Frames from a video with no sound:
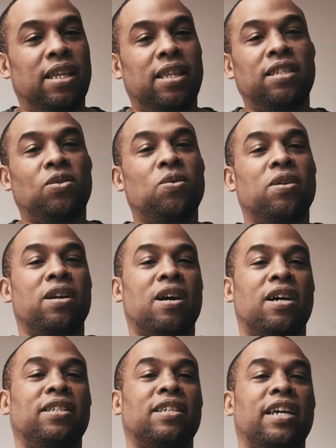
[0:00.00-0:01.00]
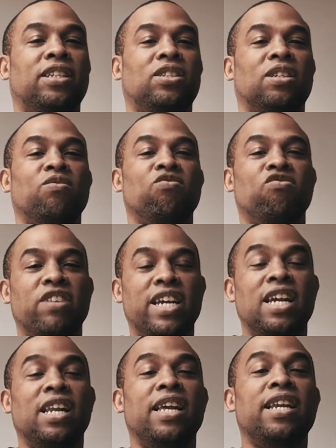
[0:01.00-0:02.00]
this organization
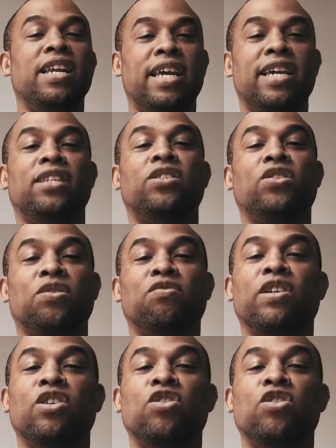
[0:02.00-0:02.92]
really needs to